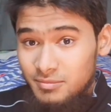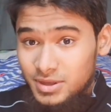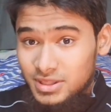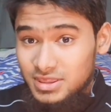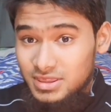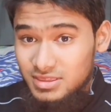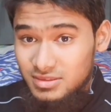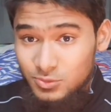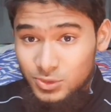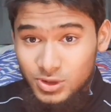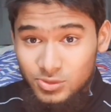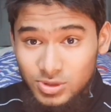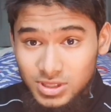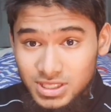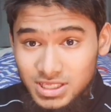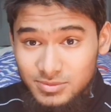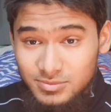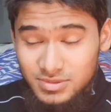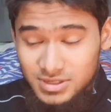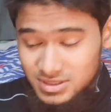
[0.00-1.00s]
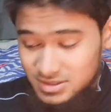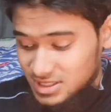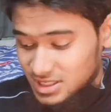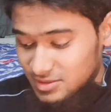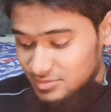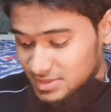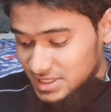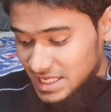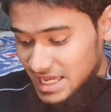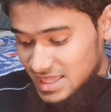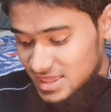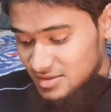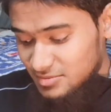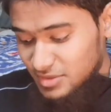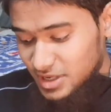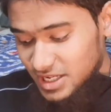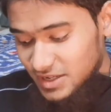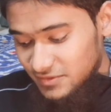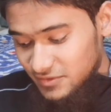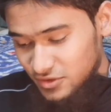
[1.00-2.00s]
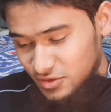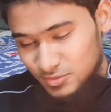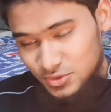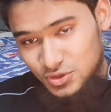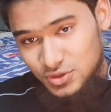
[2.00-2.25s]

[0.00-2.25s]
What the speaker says: But where will the government get the money from?